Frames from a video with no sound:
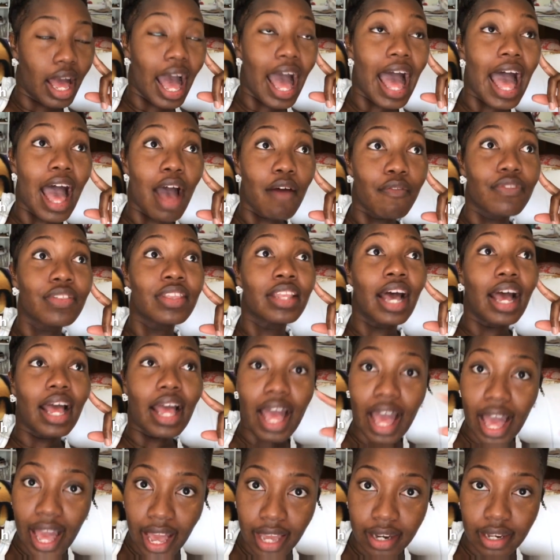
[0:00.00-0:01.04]
have not
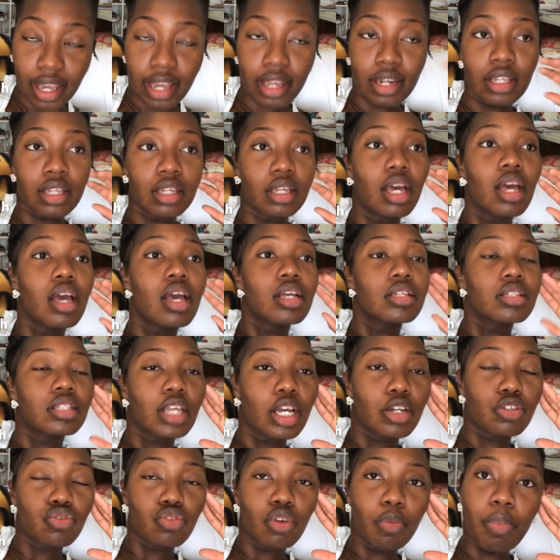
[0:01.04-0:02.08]
had any
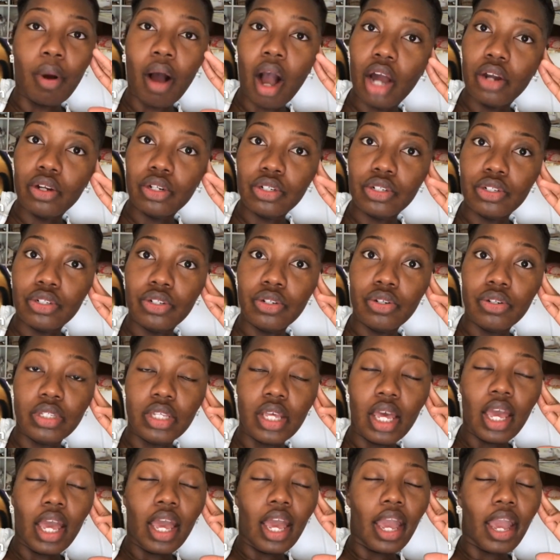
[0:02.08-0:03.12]
sexual partners,
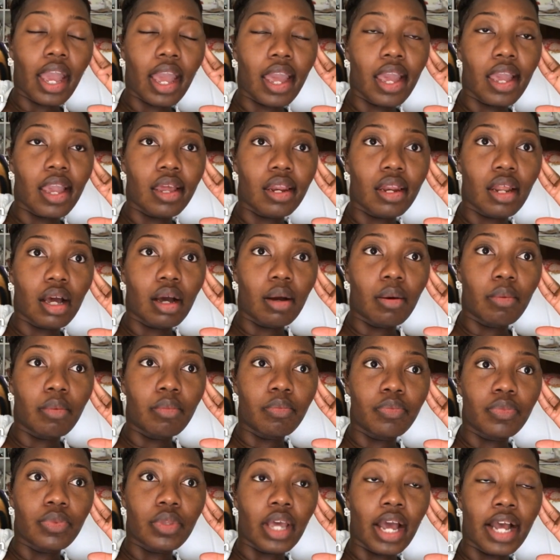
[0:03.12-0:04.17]

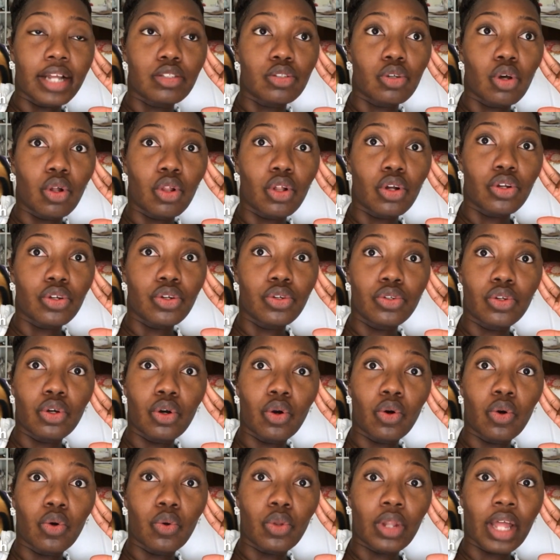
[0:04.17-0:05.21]
and I told her
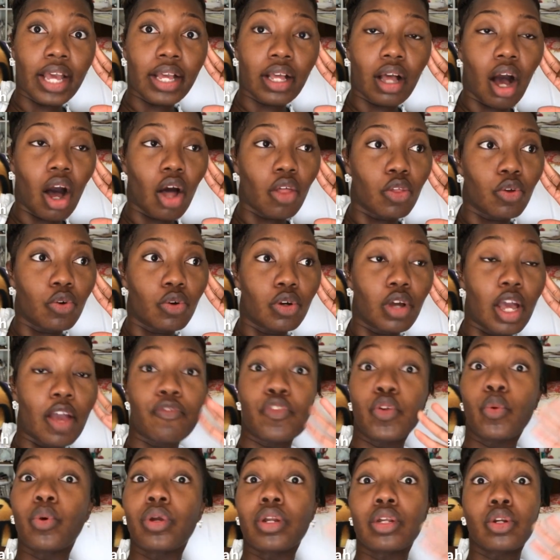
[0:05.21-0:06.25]

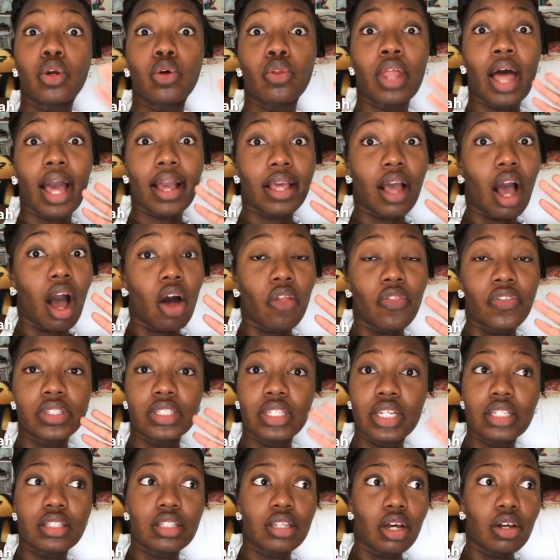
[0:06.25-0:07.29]
if you want to know all the
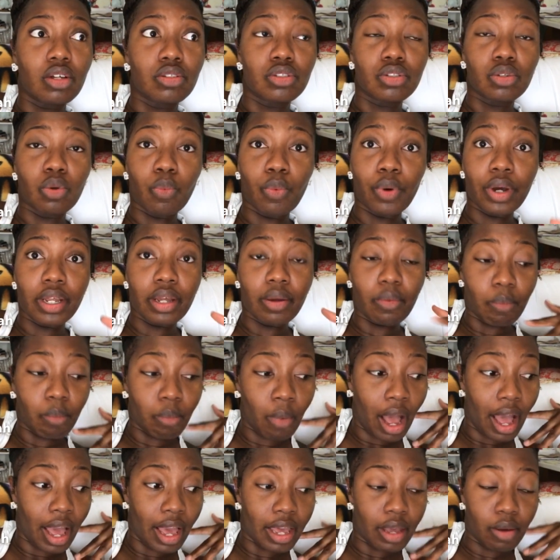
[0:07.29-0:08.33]
details to what
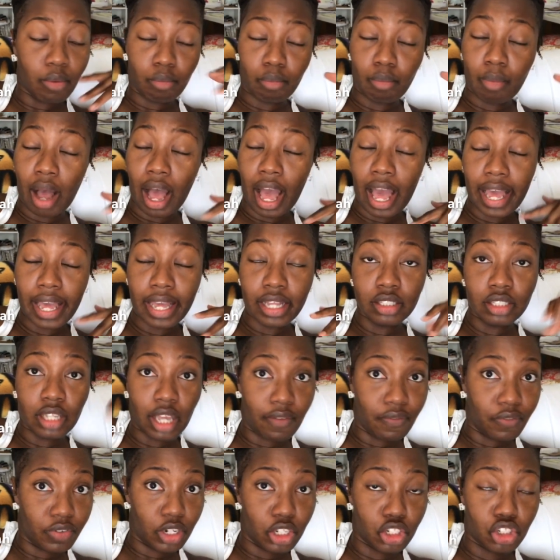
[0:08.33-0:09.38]
my
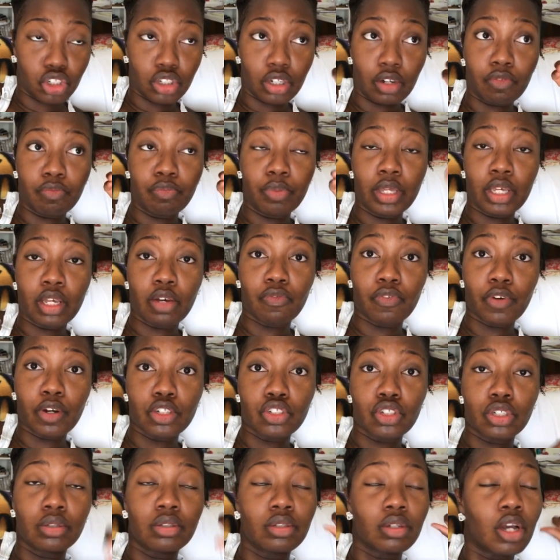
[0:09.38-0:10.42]
definition of being a
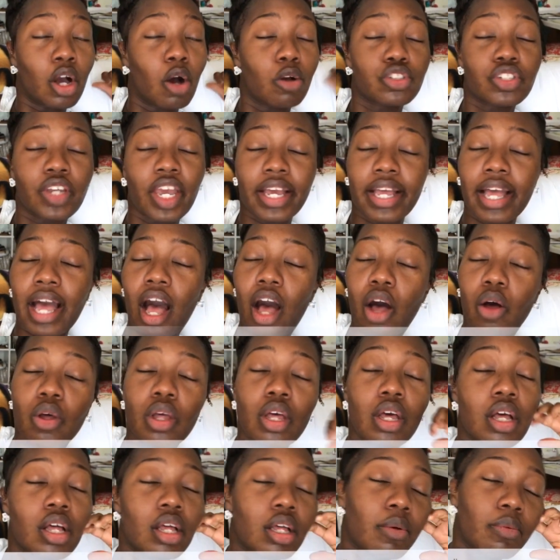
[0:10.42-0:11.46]
virgin, go check out
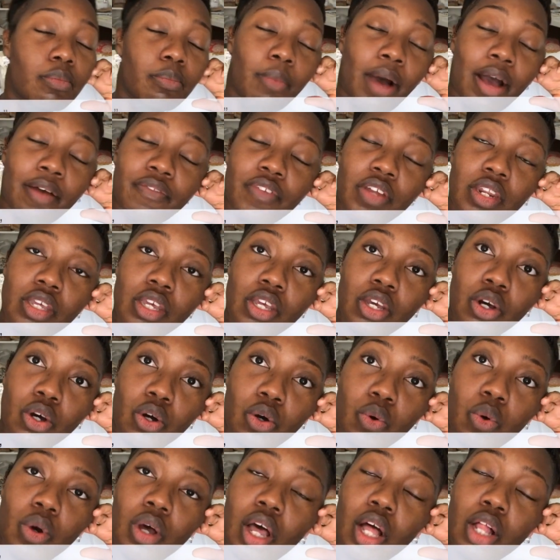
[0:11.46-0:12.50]
my
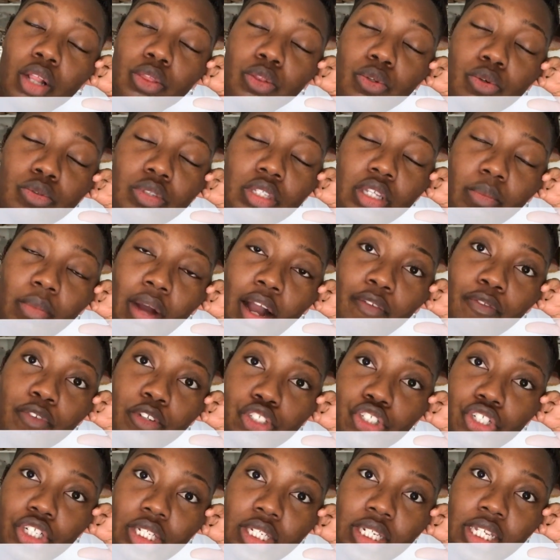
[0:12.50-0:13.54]
video, Losing My
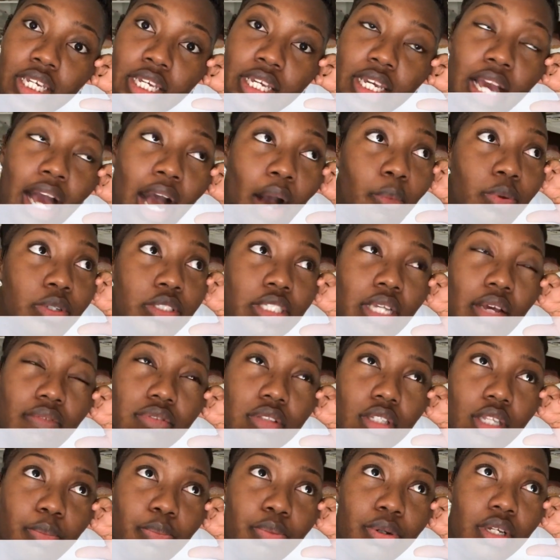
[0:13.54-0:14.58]
Virginity. I would
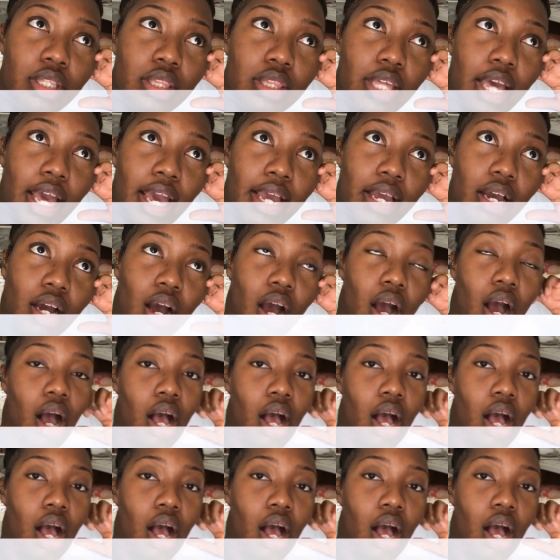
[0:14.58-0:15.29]
definitely put that